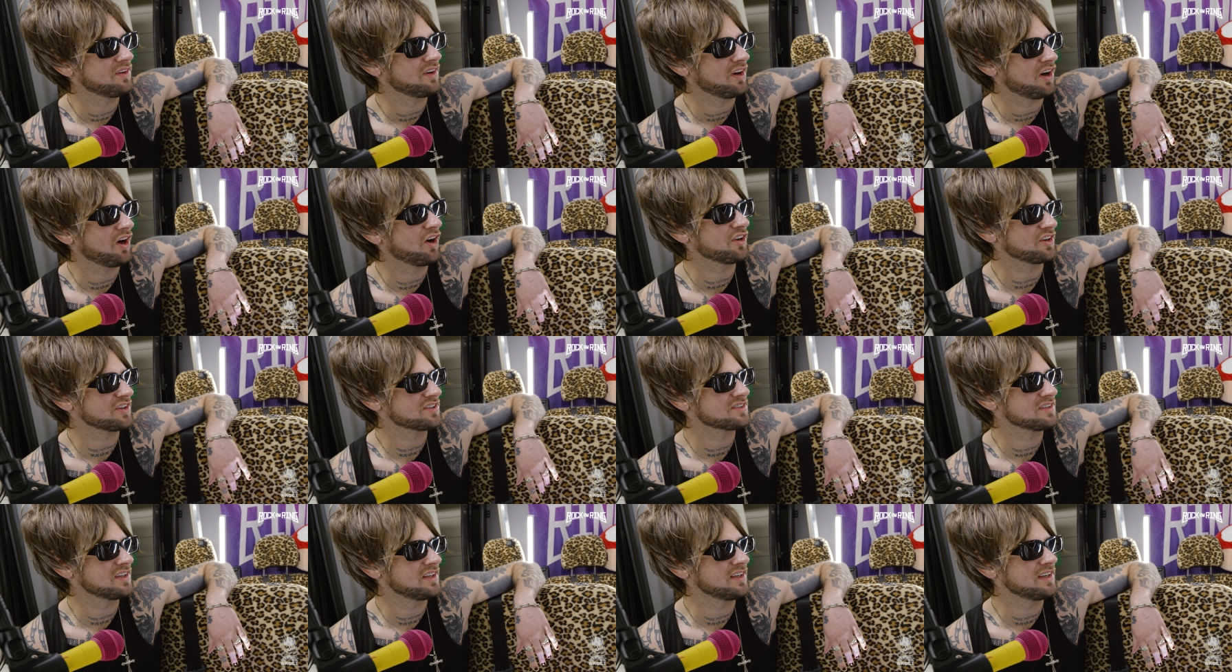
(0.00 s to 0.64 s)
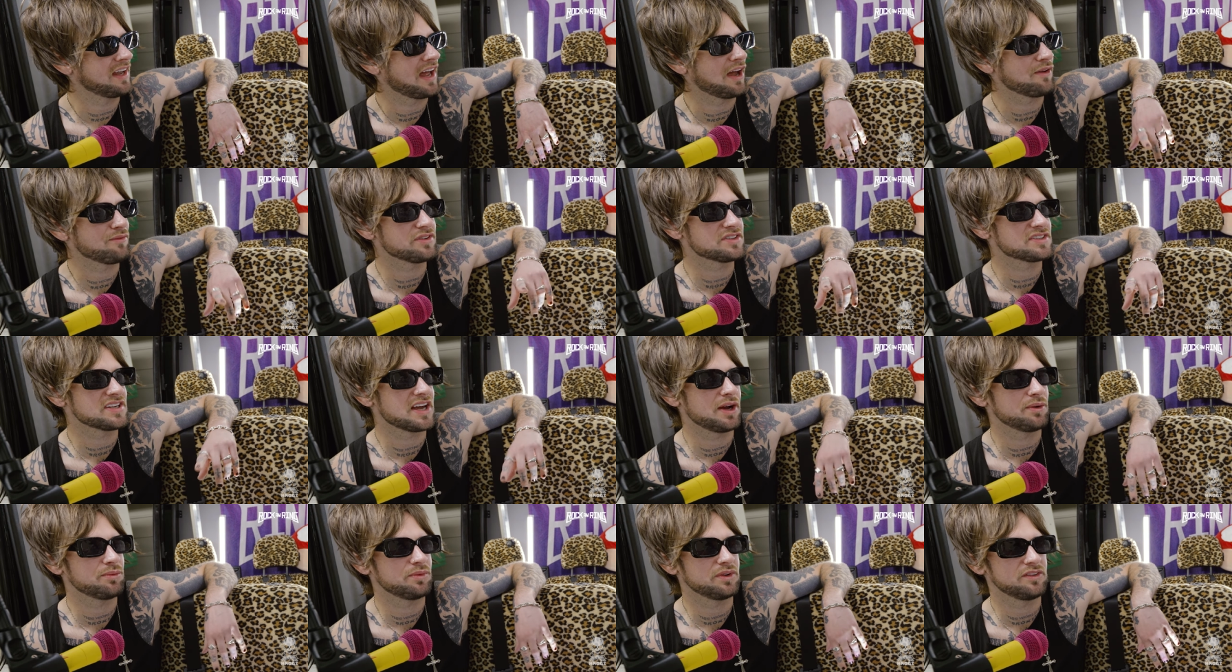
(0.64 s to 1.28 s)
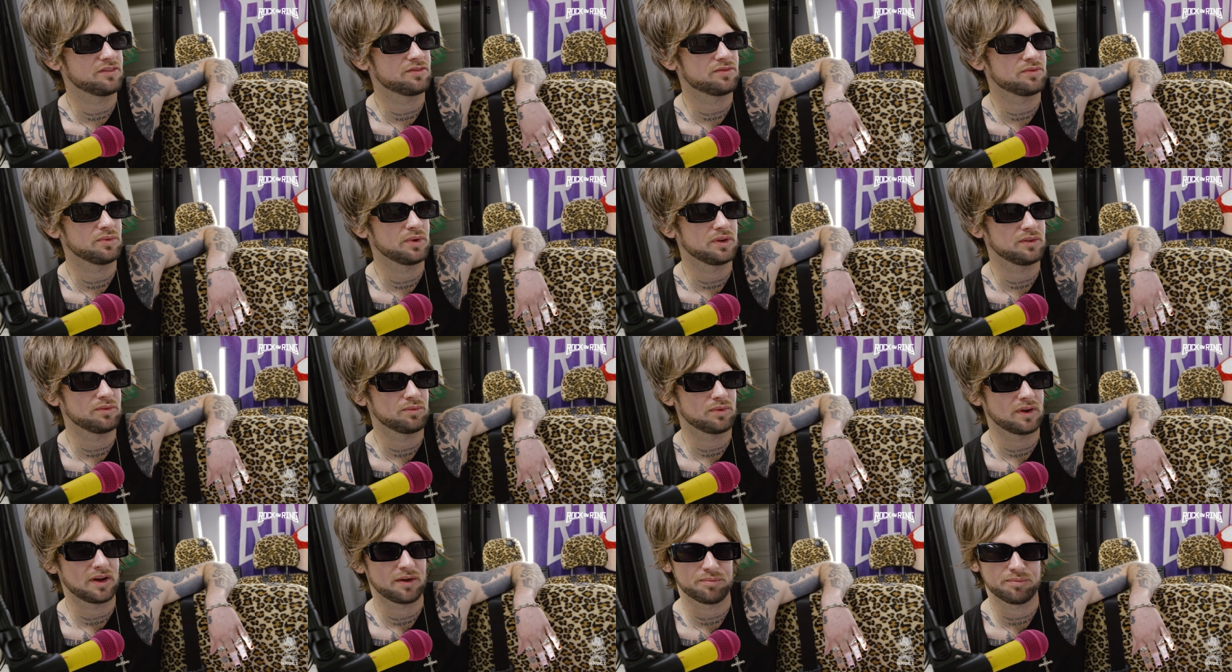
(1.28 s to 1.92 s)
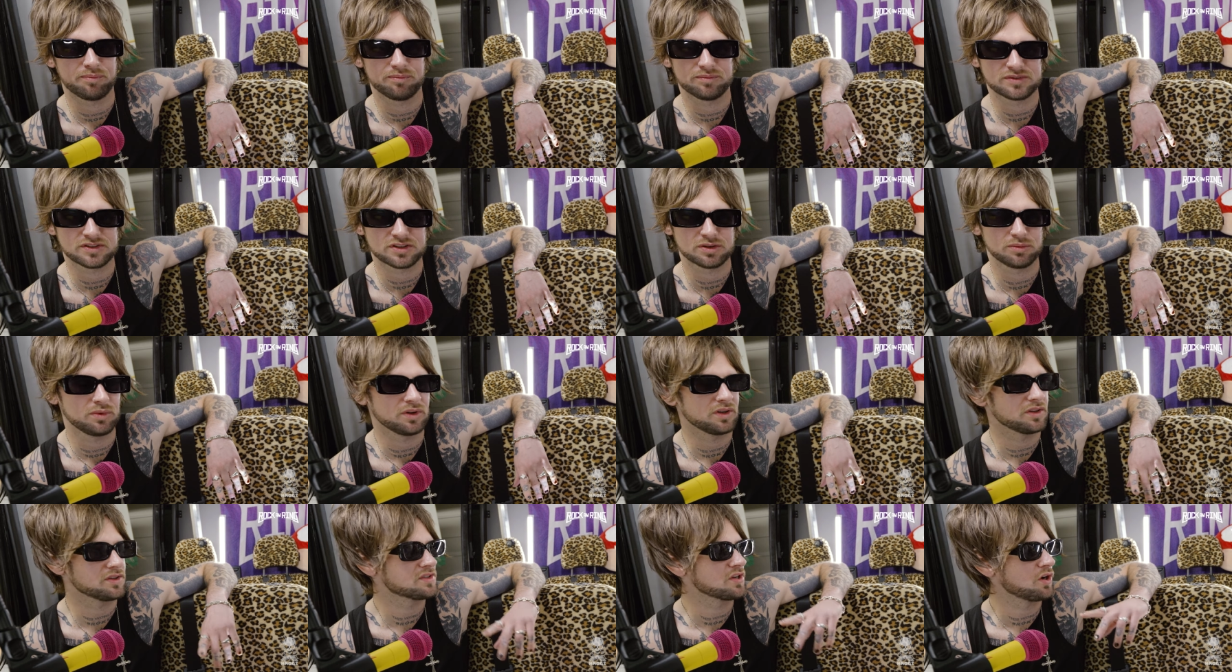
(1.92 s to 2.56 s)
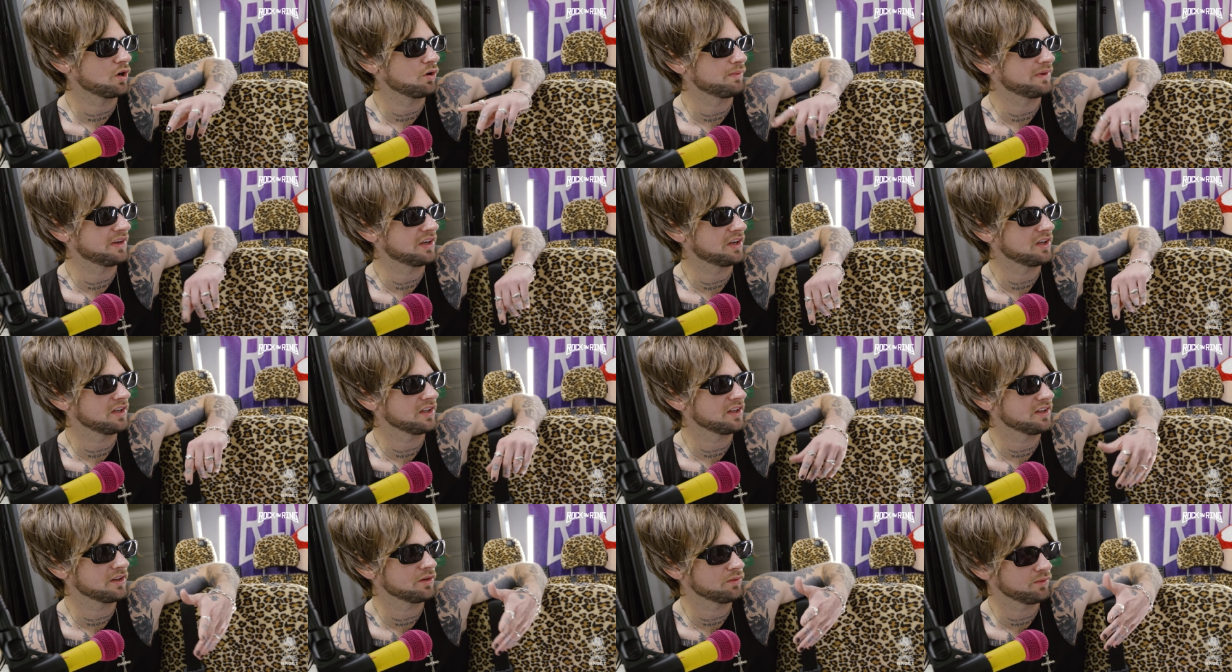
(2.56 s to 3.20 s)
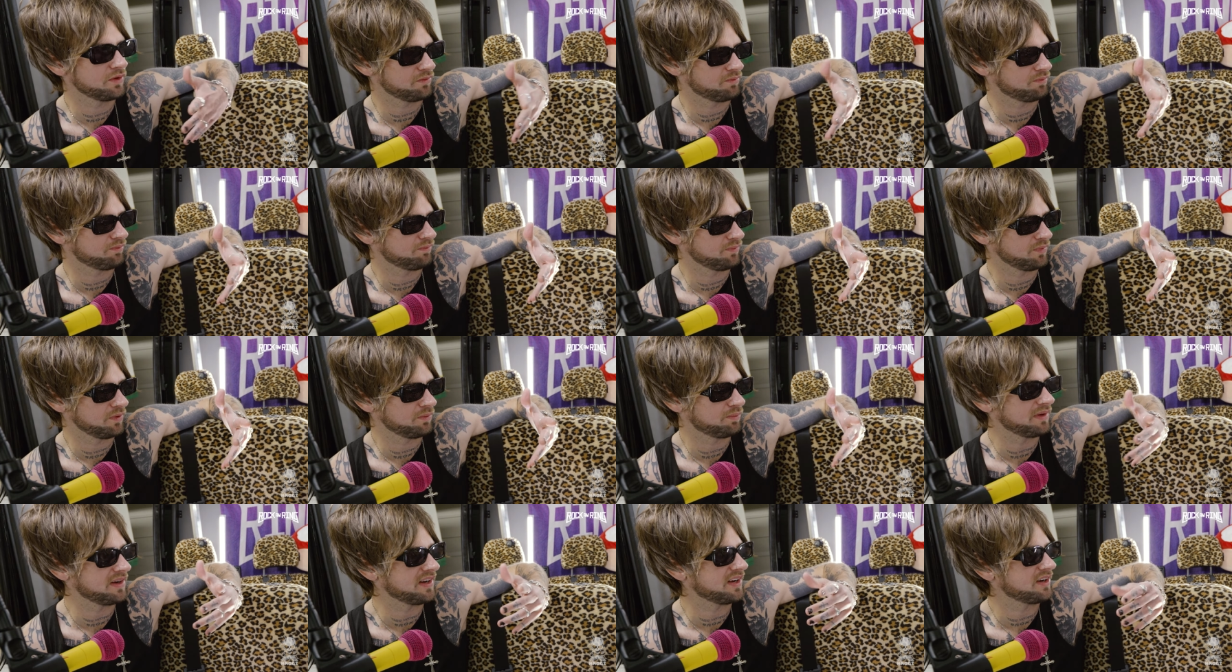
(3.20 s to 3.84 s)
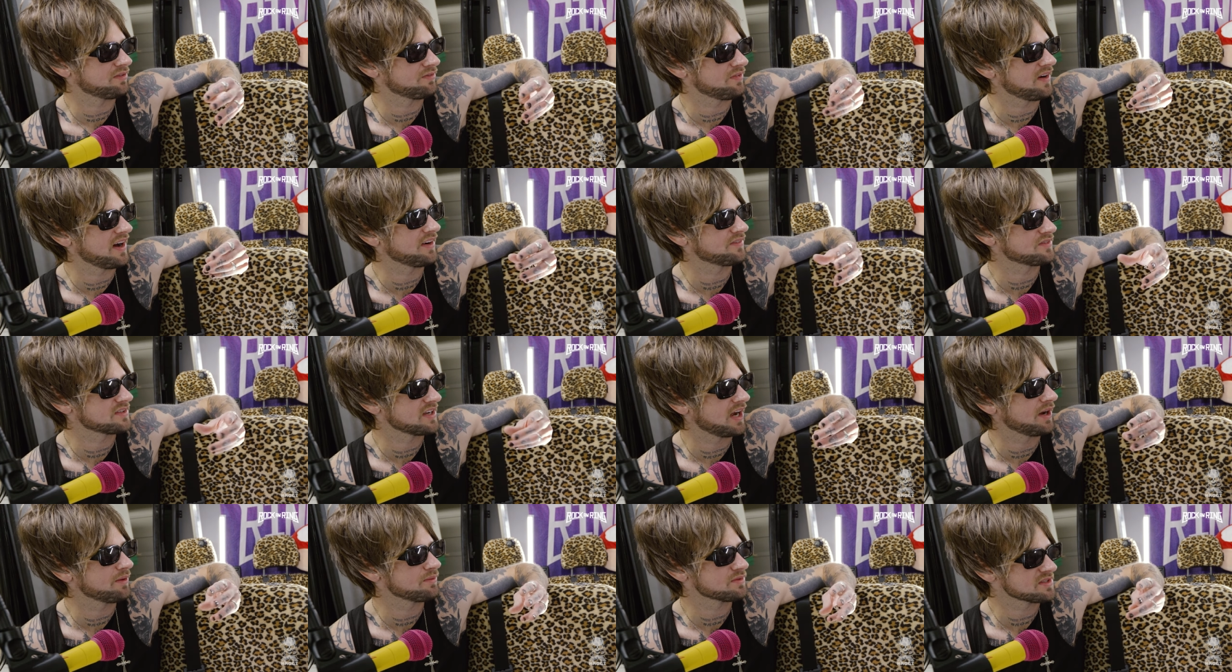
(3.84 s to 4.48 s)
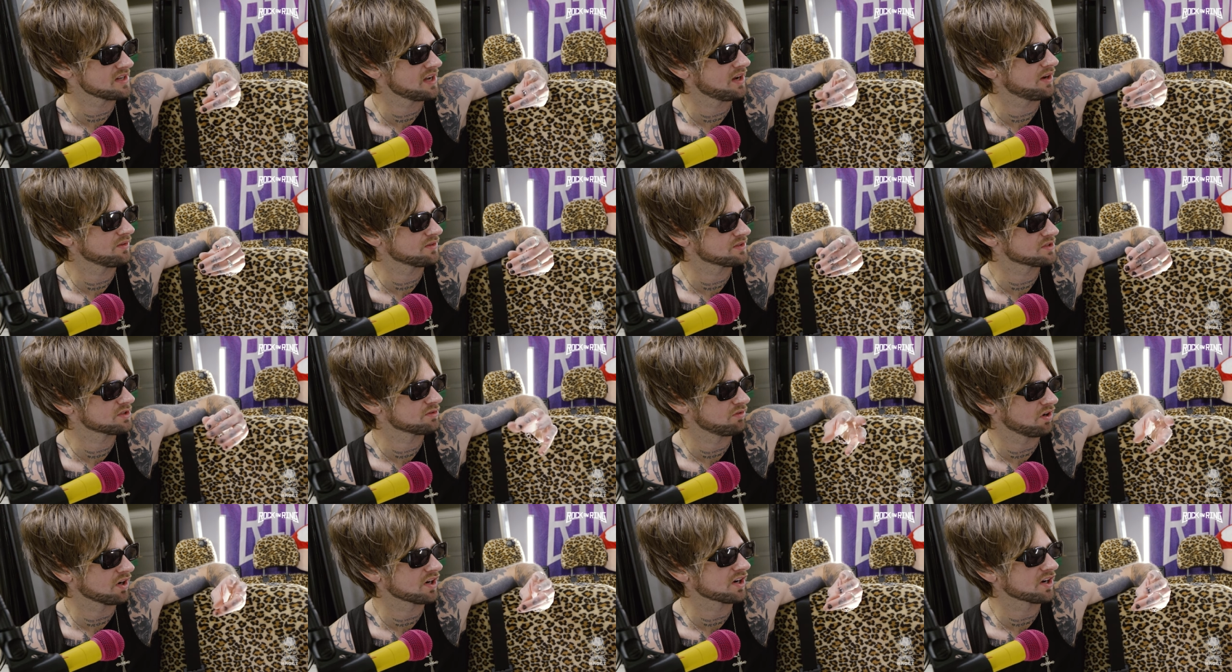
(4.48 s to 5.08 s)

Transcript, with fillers: Yeah. Honestly, every time we've we've uh, someone told me earlier that we've we've been here five times now to yeah.